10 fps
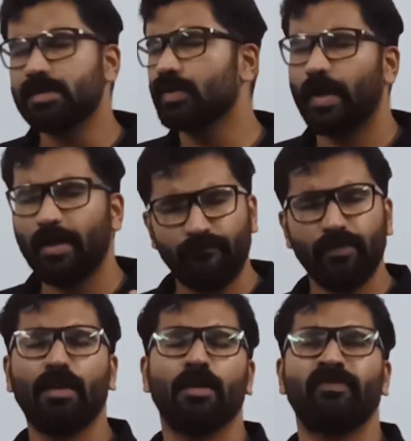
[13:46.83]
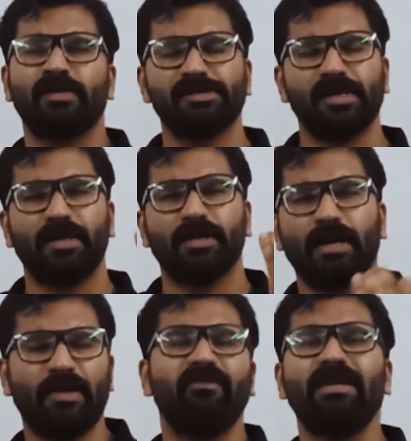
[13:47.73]
So every refrigerator,
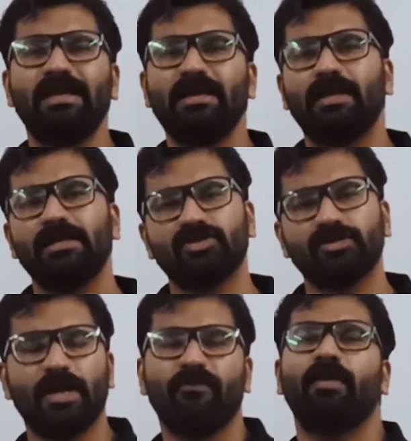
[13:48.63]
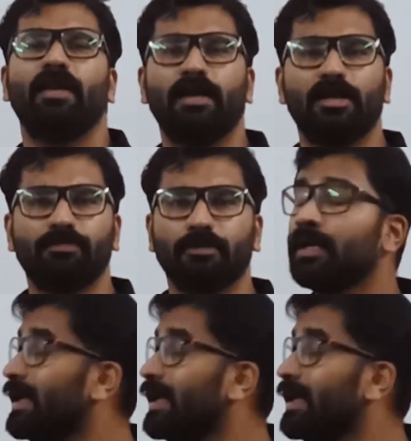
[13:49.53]
every heat engine, every heat pump